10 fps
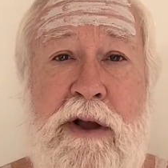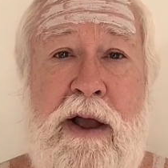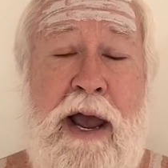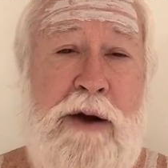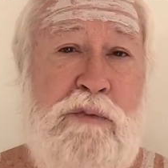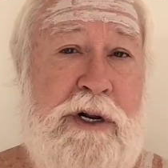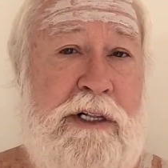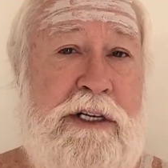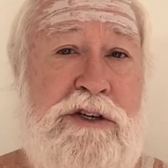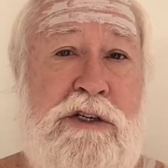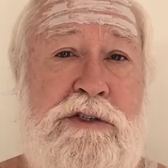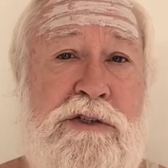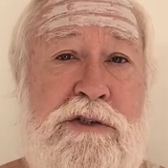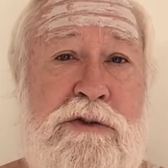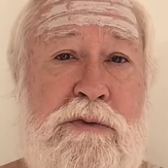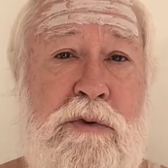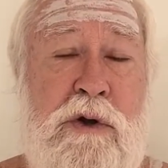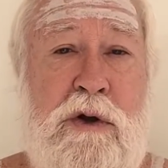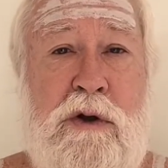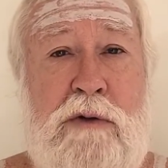and religious
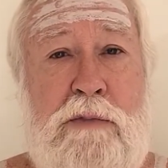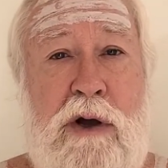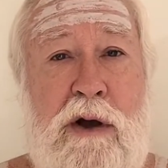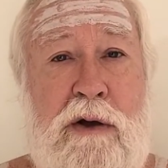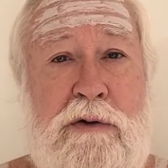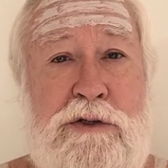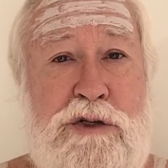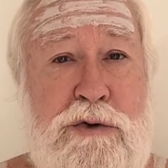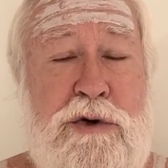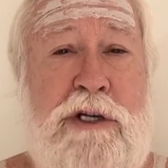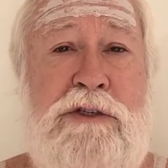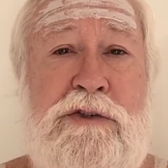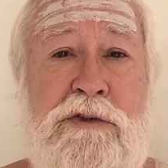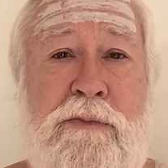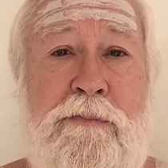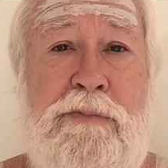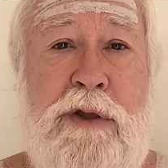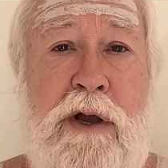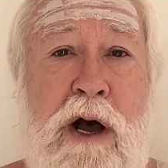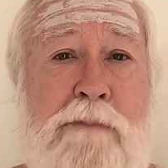uh, duties
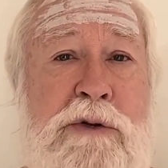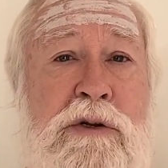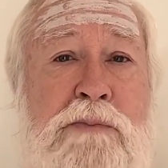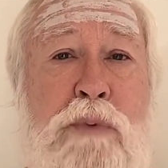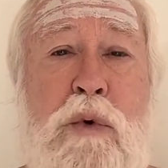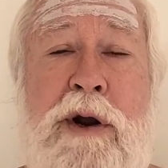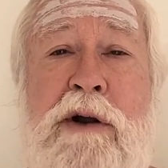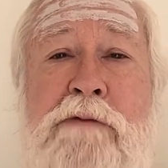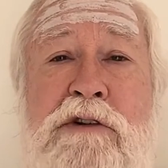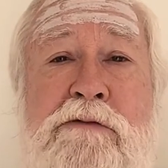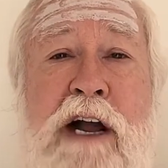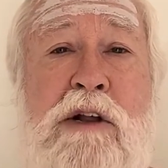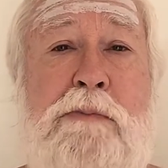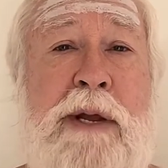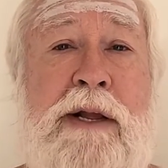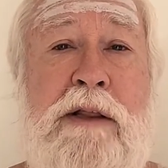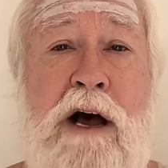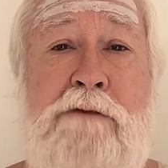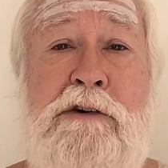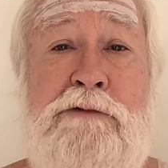up to the point of developing
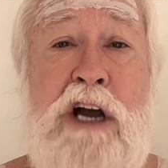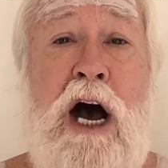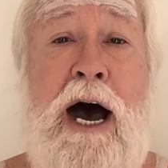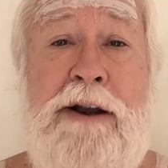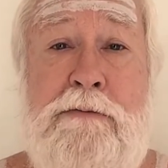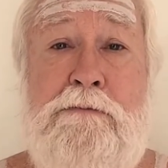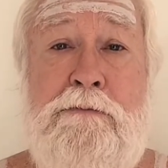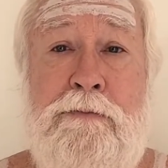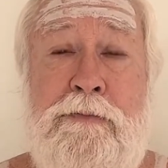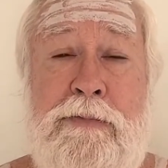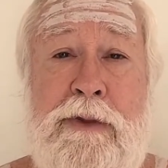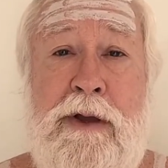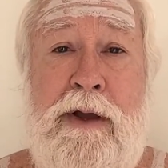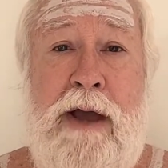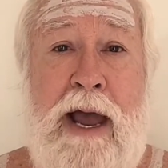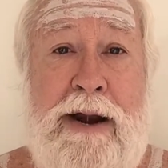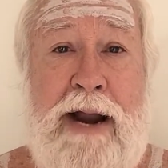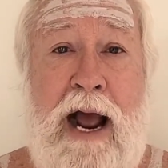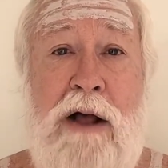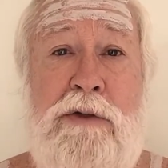love of God, and
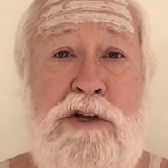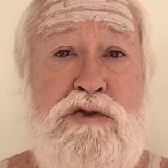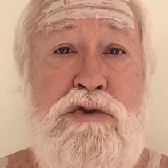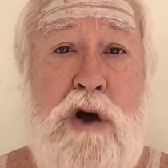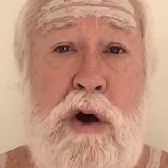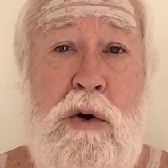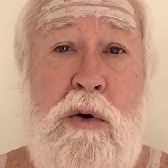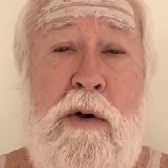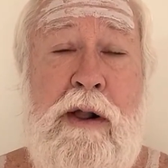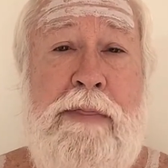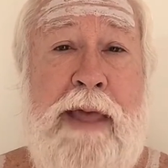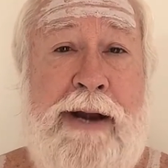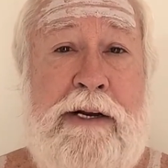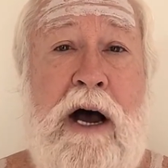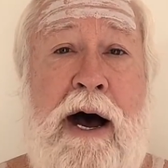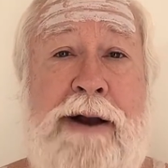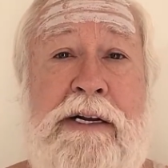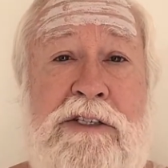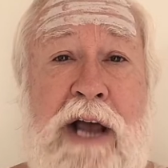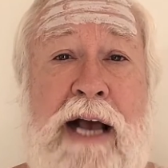now that you know that
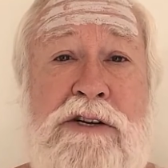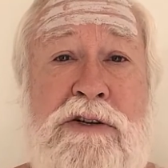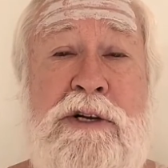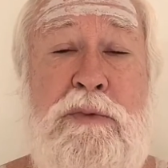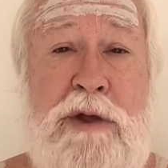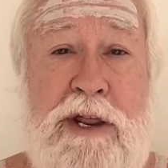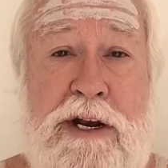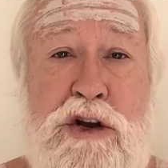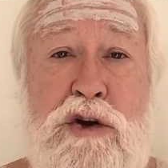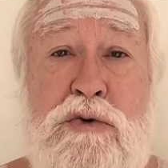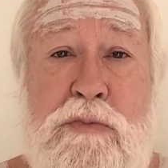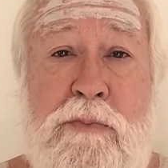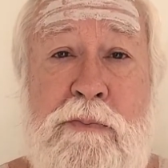God is actually within you